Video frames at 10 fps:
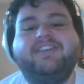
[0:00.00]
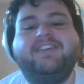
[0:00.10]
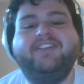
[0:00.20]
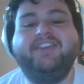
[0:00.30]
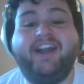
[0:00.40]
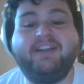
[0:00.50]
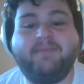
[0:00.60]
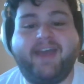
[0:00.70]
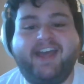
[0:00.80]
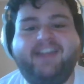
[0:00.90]
you got him
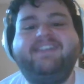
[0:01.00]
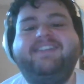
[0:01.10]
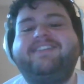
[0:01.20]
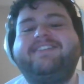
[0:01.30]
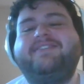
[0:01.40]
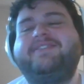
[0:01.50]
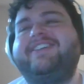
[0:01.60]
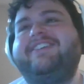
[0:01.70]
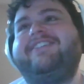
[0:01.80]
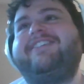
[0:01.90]
mad? Oh no.